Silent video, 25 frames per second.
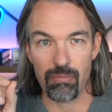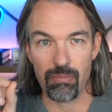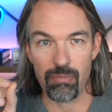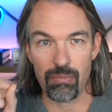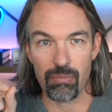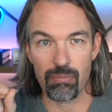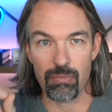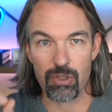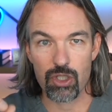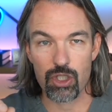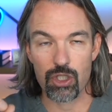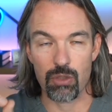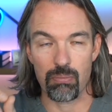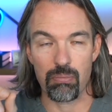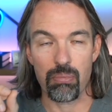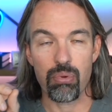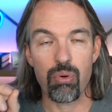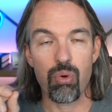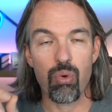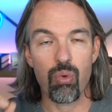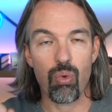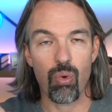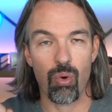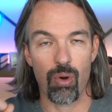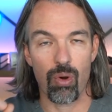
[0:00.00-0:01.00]

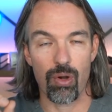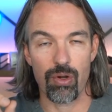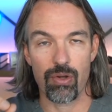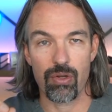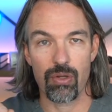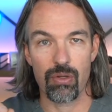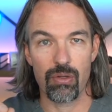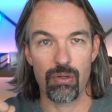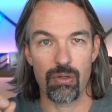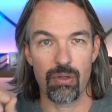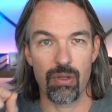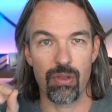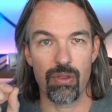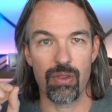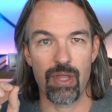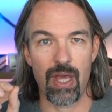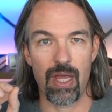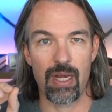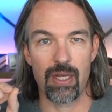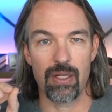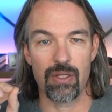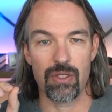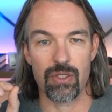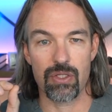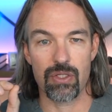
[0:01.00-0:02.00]
support that
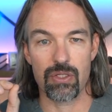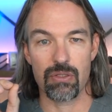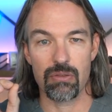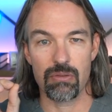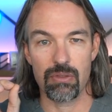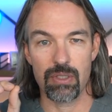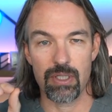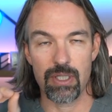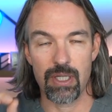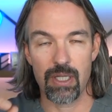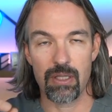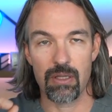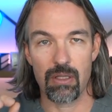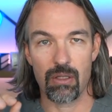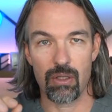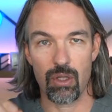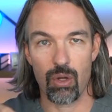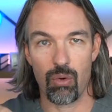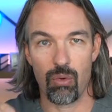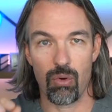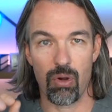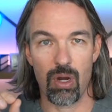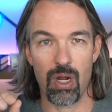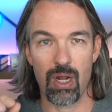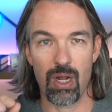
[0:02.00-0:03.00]
is in the
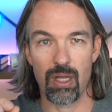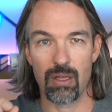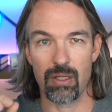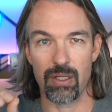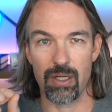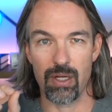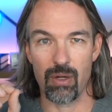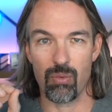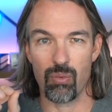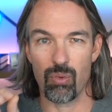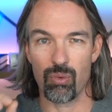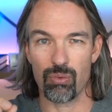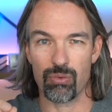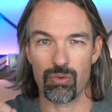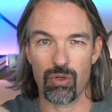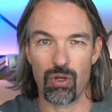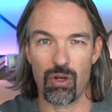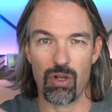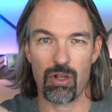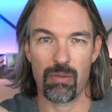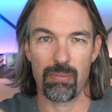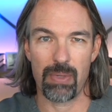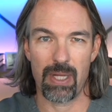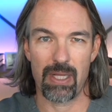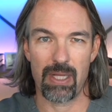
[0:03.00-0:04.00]
lower eyelid. And we'll
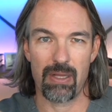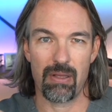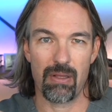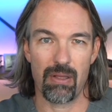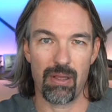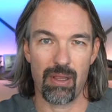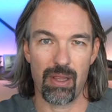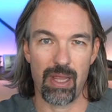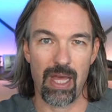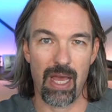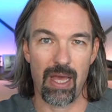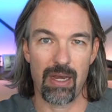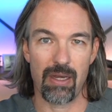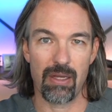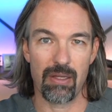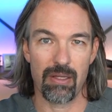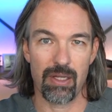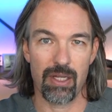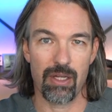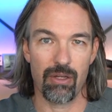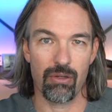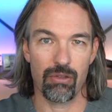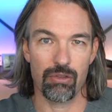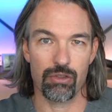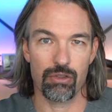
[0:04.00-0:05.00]
talk about that
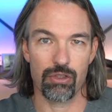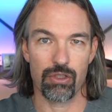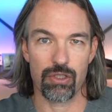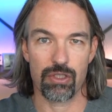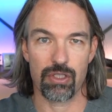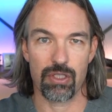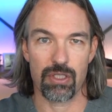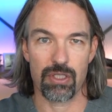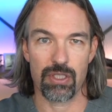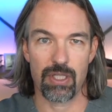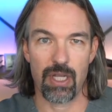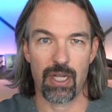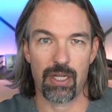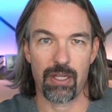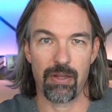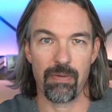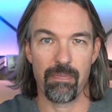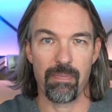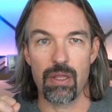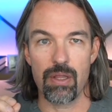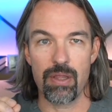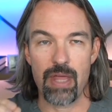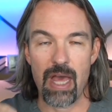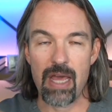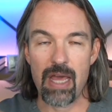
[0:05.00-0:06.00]
here in just a second.
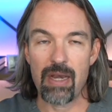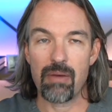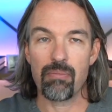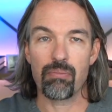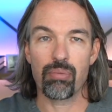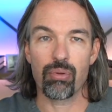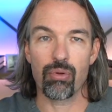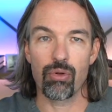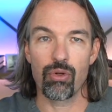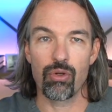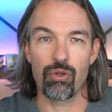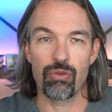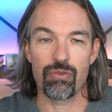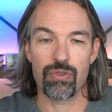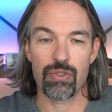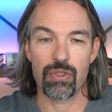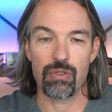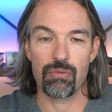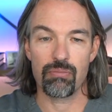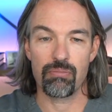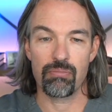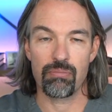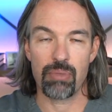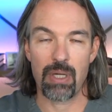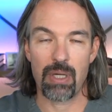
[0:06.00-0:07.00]
That improves,
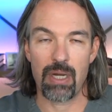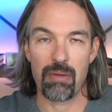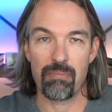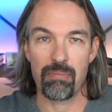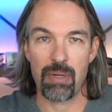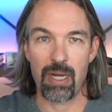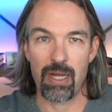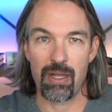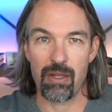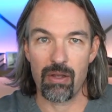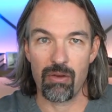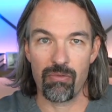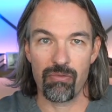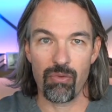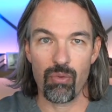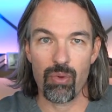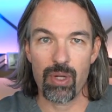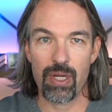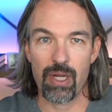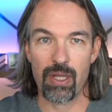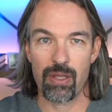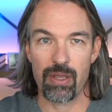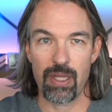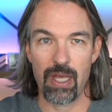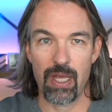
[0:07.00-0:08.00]
but by
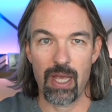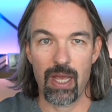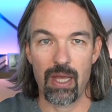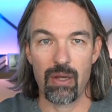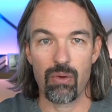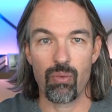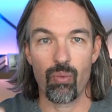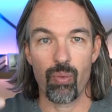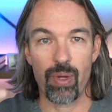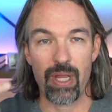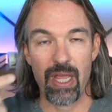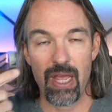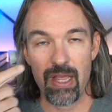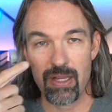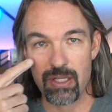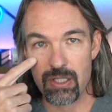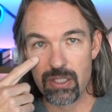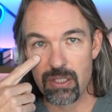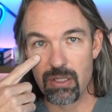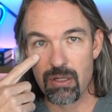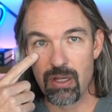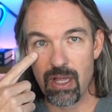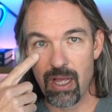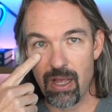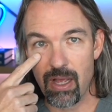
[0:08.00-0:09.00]
avoiding that, we
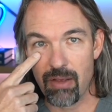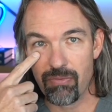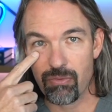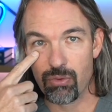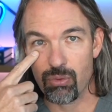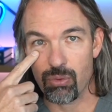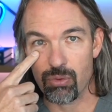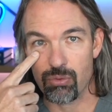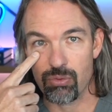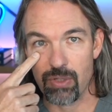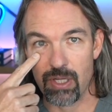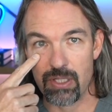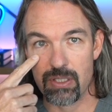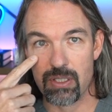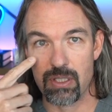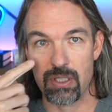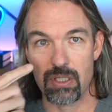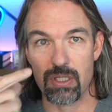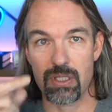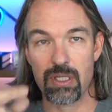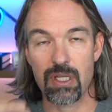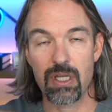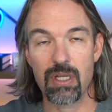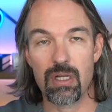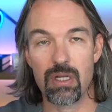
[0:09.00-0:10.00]
still have to address the
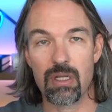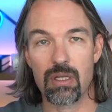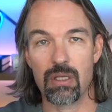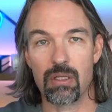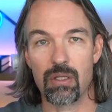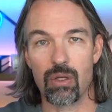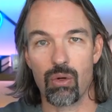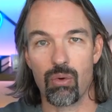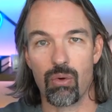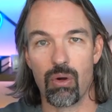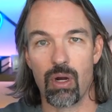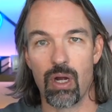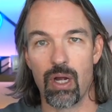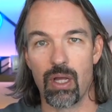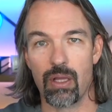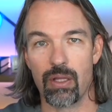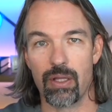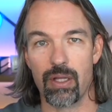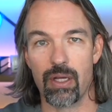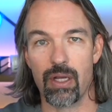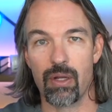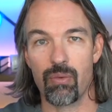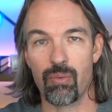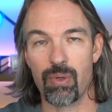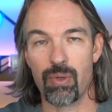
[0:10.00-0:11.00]
skin of the lower
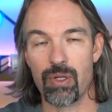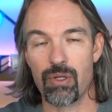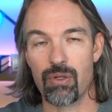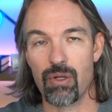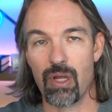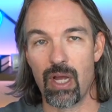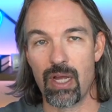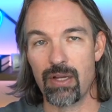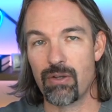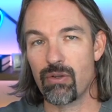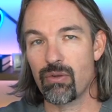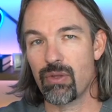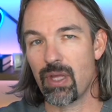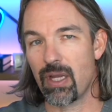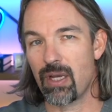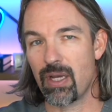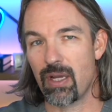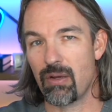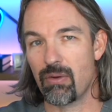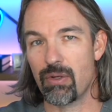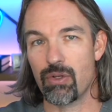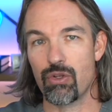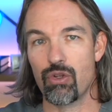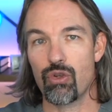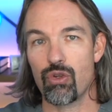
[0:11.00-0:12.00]
eyelid. And I do that
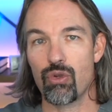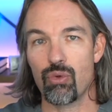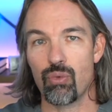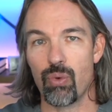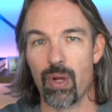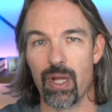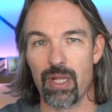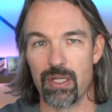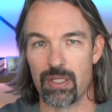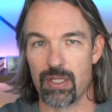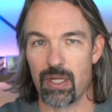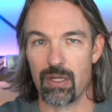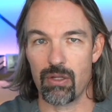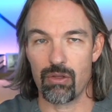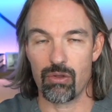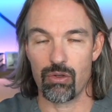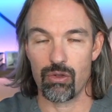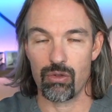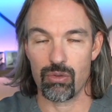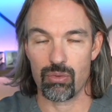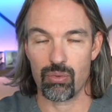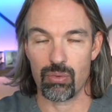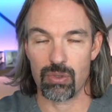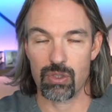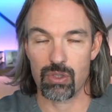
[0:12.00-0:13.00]
now in two ways. I either
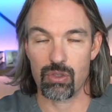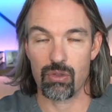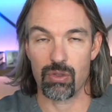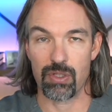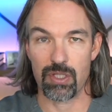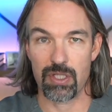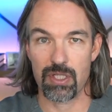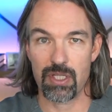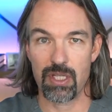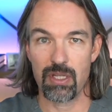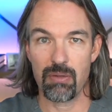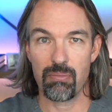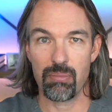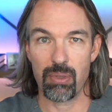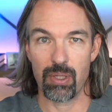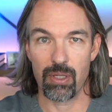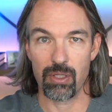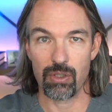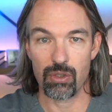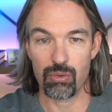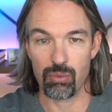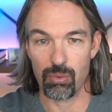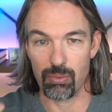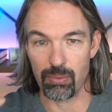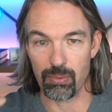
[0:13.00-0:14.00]
use what's called a skin
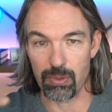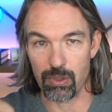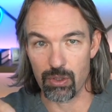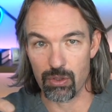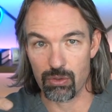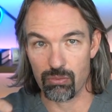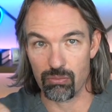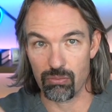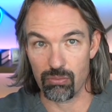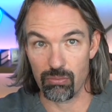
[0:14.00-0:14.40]
pinch, where we just